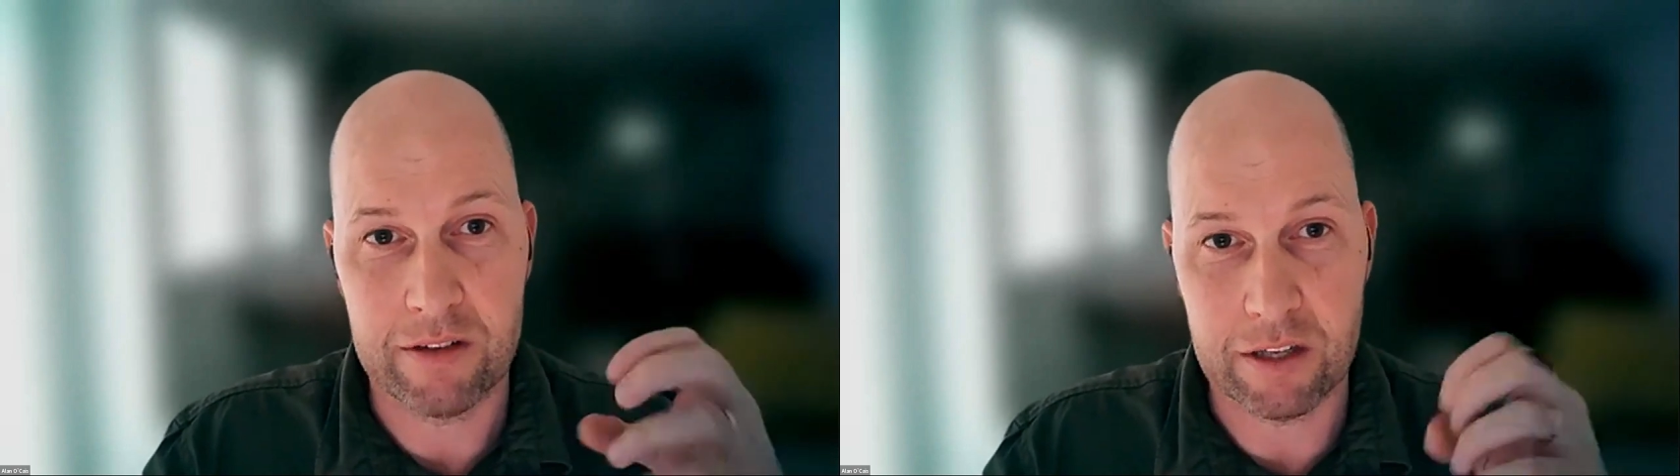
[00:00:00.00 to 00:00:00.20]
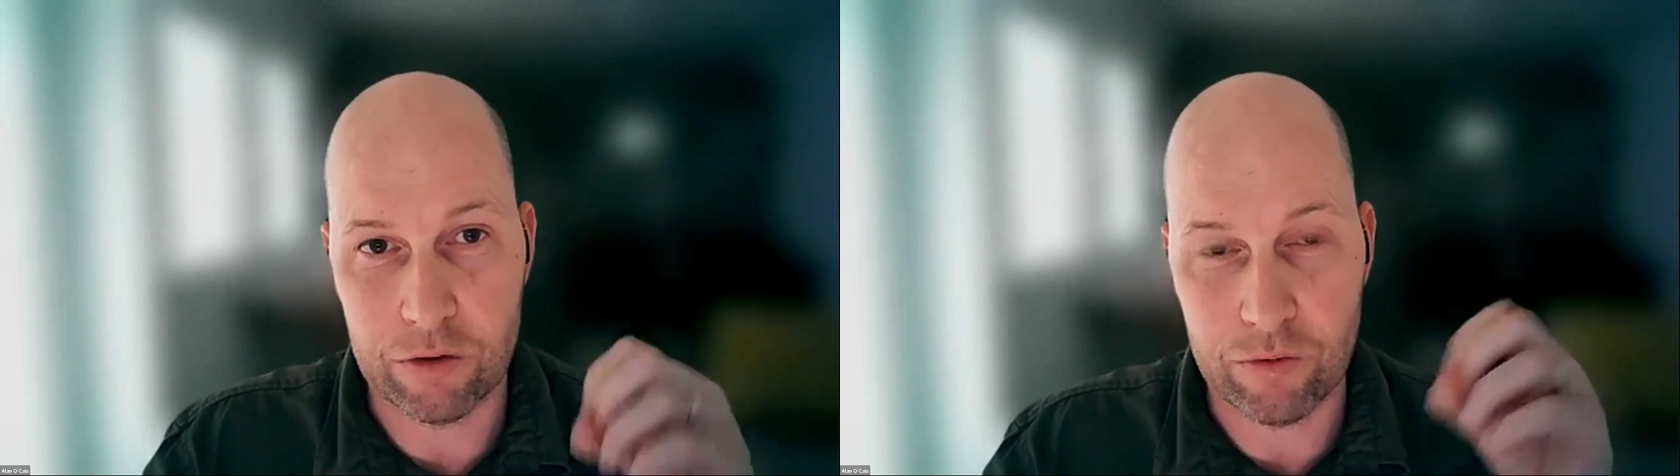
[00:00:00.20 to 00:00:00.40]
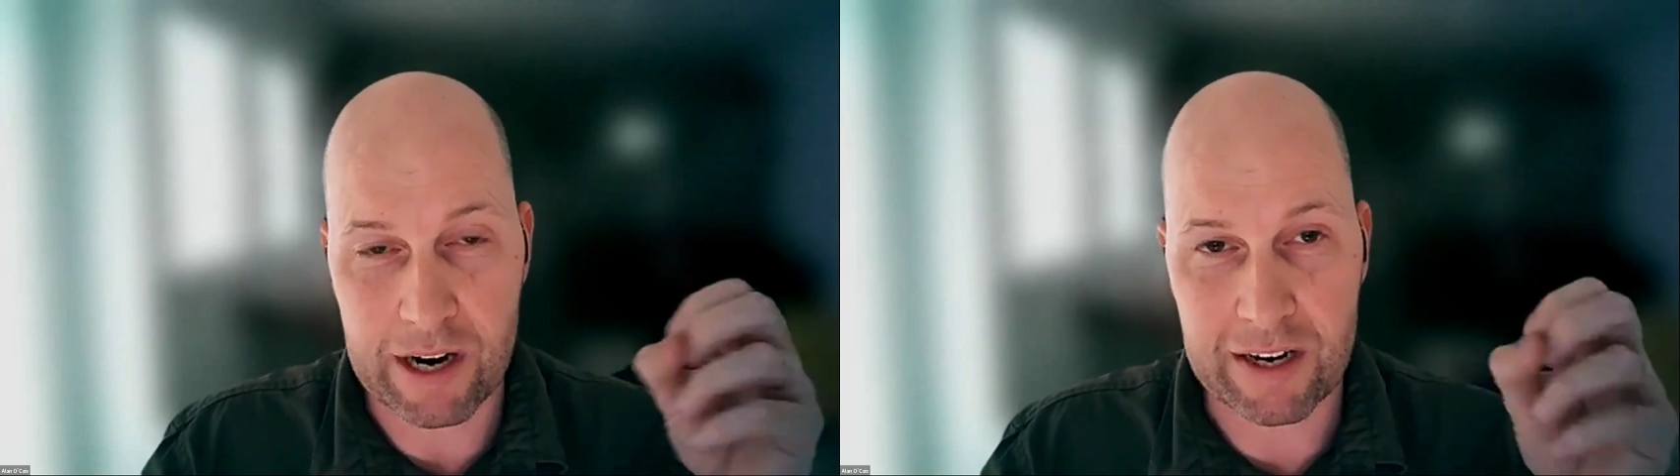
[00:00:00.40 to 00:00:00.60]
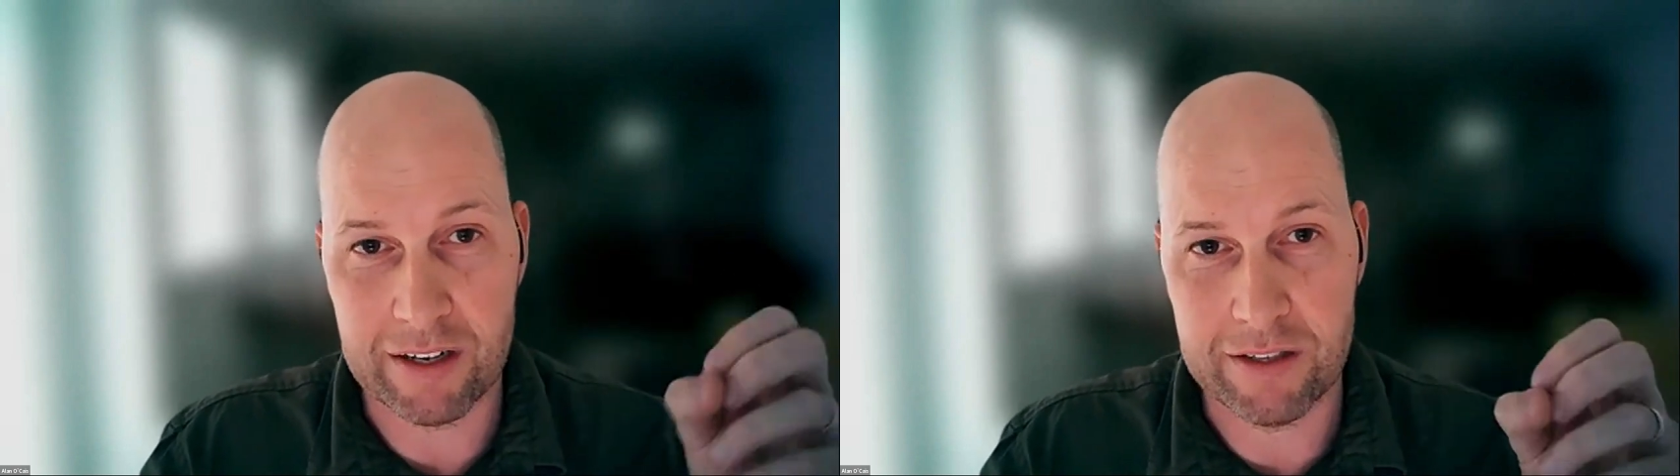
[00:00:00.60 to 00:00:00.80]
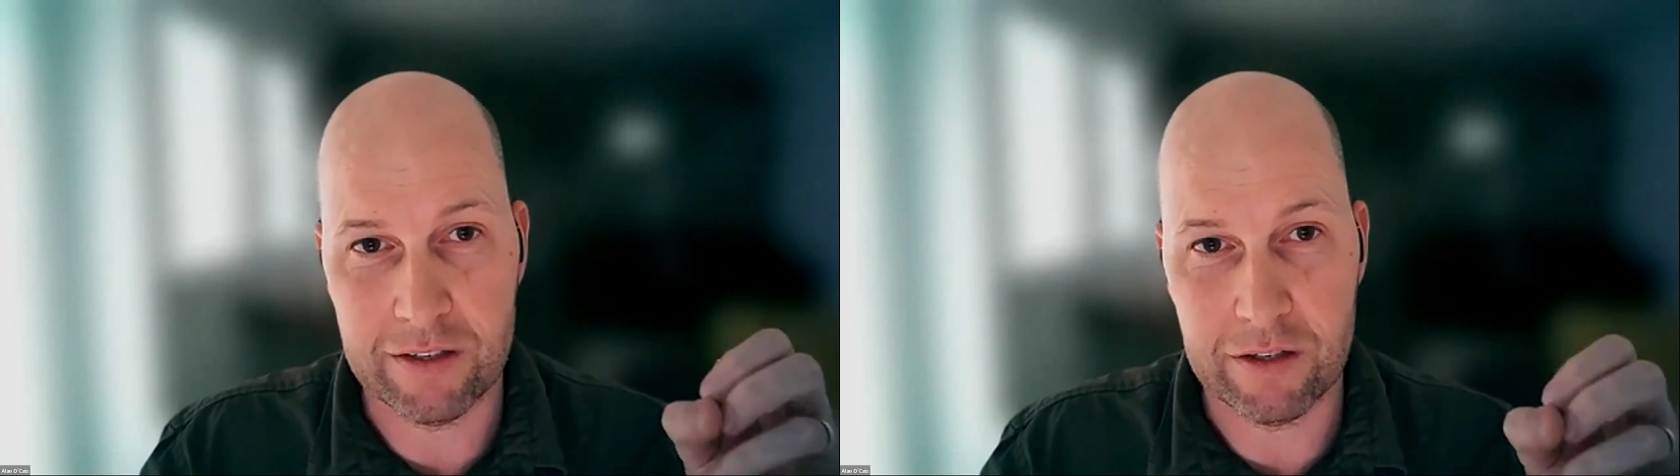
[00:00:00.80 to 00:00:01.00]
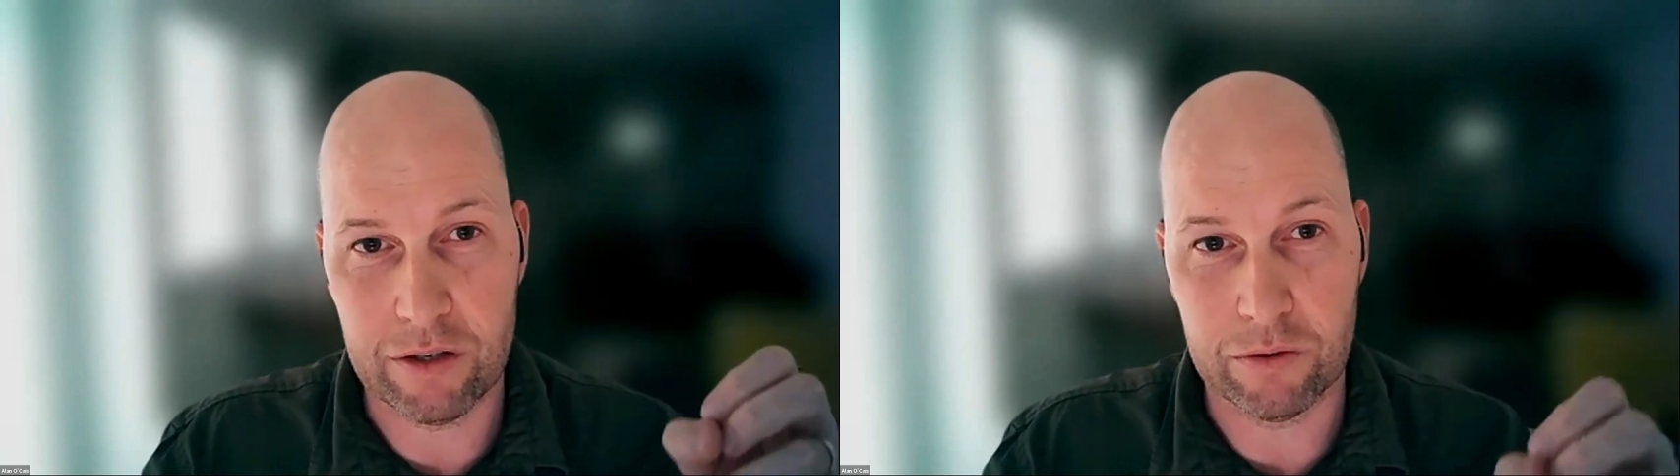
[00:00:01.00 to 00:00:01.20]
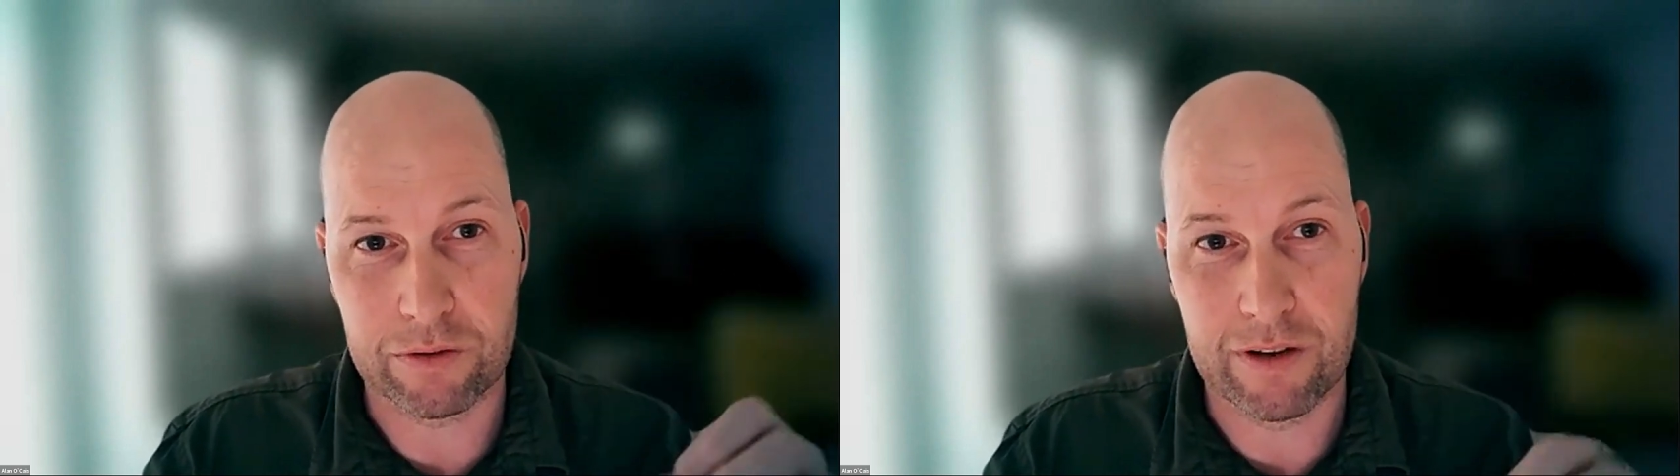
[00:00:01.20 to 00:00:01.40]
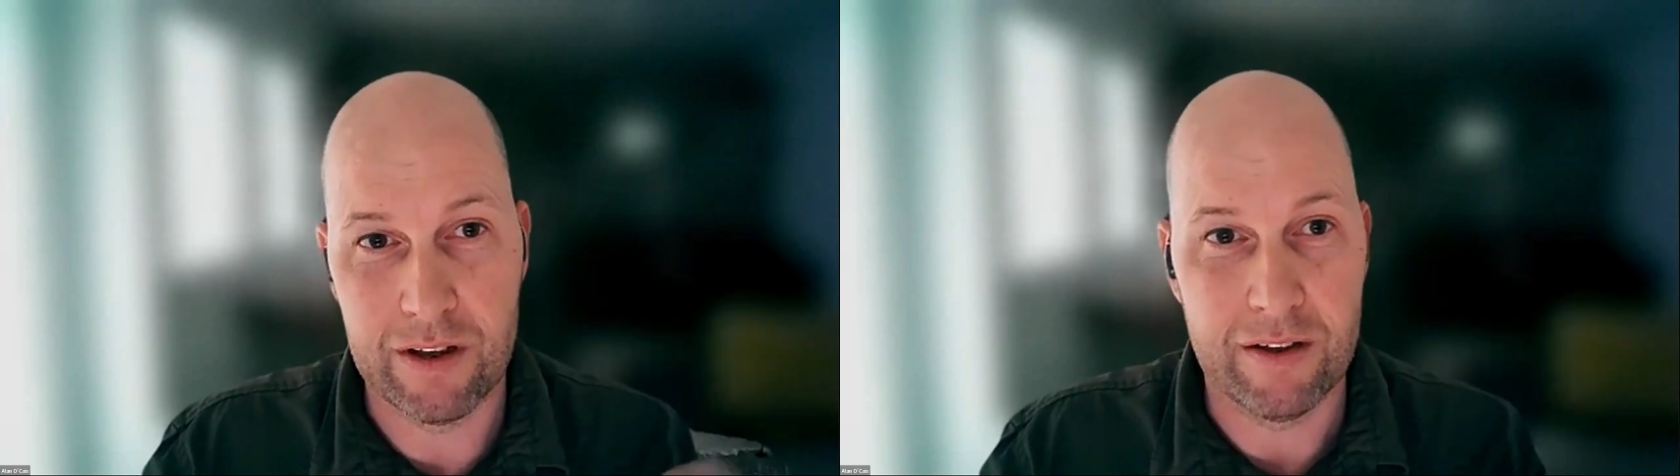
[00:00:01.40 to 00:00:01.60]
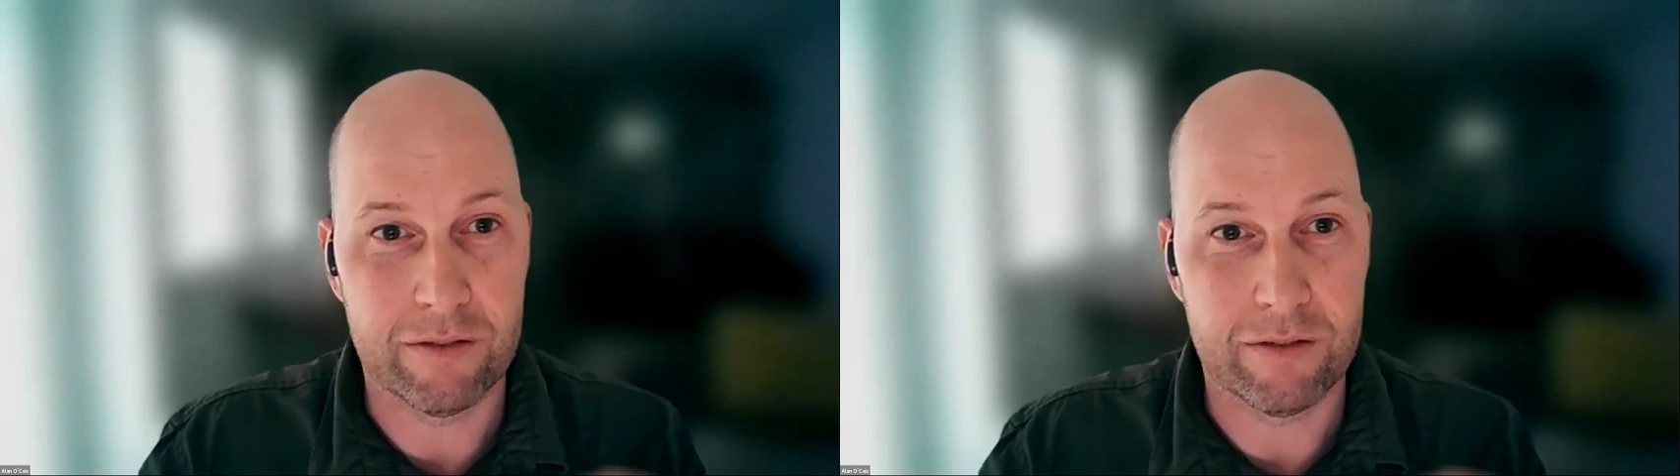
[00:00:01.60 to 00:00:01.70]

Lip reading: that you recognize these issues,